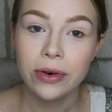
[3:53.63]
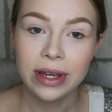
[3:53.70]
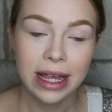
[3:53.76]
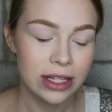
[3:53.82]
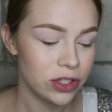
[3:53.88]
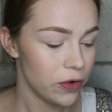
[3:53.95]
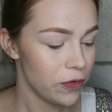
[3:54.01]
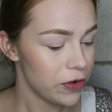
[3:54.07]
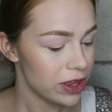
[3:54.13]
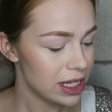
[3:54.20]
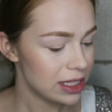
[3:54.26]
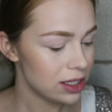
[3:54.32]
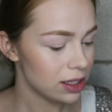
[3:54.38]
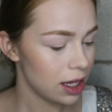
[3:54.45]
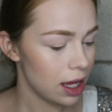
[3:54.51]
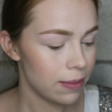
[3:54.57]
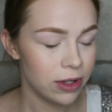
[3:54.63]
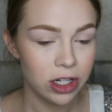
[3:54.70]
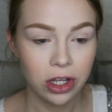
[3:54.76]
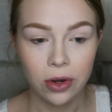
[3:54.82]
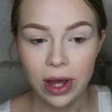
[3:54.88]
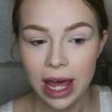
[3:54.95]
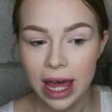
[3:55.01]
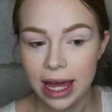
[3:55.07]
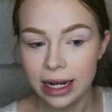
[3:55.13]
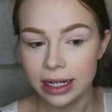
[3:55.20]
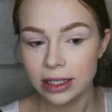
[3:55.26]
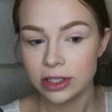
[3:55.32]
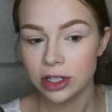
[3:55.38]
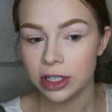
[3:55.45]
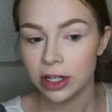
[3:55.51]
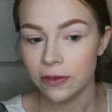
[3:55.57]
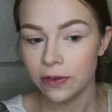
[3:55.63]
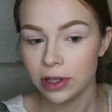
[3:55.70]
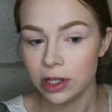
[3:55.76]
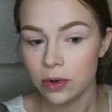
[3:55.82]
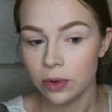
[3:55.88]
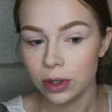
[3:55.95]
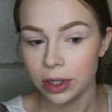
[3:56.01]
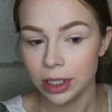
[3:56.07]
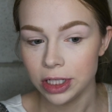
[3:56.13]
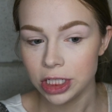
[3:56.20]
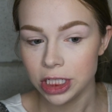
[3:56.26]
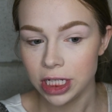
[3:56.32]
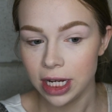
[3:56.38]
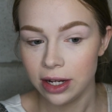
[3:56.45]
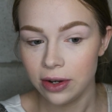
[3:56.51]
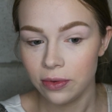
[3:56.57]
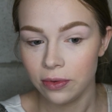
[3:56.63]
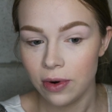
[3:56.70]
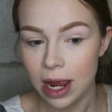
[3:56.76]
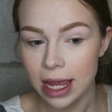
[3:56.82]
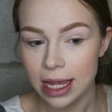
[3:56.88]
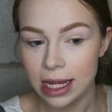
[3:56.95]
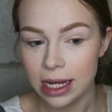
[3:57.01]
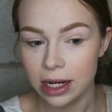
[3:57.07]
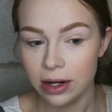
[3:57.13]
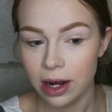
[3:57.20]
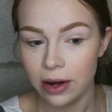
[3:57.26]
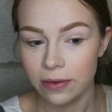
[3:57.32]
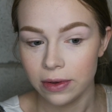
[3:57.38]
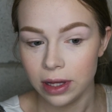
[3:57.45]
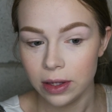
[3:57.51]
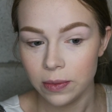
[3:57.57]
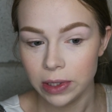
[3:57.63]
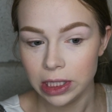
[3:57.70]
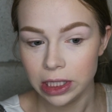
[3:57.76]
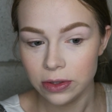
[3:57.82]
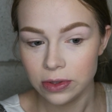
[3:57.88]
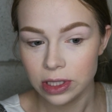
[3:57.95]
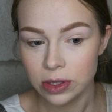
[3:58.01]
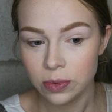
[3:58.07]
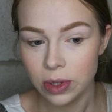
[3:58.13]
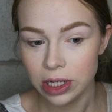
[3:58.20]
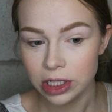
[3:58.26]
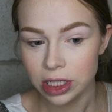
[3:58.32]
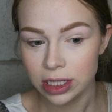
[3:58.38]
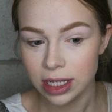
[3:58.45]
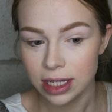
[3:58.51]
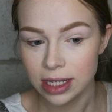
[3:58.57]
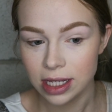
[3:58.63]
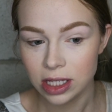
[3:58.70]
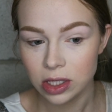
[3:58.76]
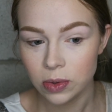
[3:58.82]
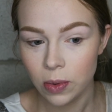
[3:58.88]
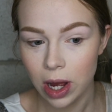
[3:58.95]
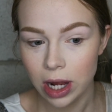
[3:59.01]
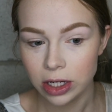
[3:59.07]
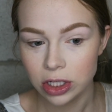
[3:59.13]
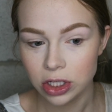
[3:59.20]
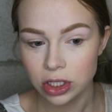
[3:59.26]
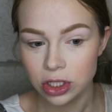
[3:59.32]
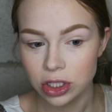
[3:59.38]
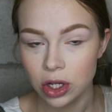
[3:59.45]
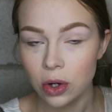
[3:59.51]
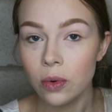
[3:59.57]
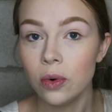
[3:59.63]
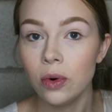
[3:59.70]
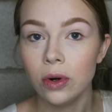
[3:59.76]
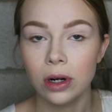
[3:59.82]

Okay, so for this look, I'm going to go ahead and start off with the orange shade right here. I really want to use this one just because it's swatched so